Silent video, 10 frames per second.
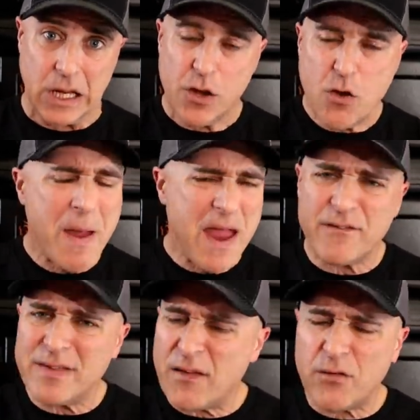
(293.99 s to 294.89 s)
You may
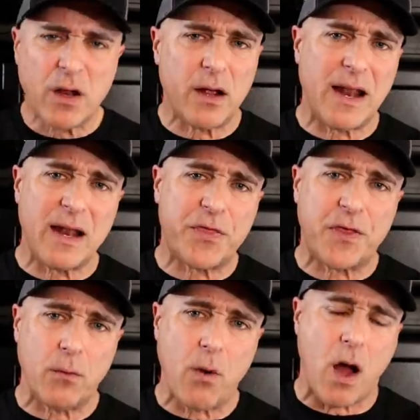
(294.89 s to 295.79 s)
have never done
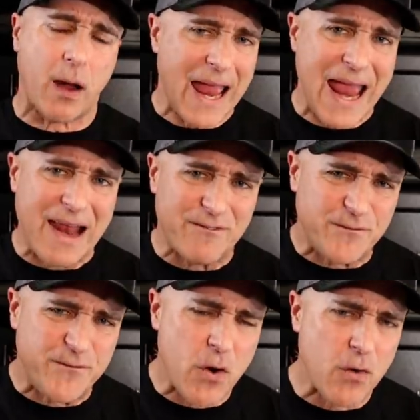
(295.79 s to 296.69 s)
anything wrong. And
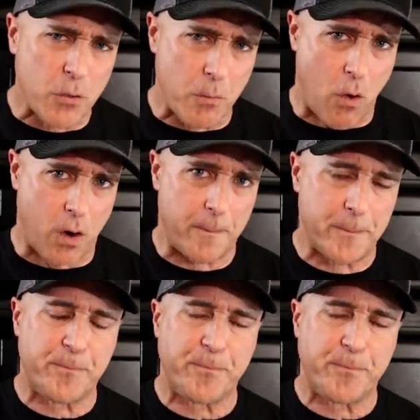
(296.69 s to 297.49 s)
furthermore,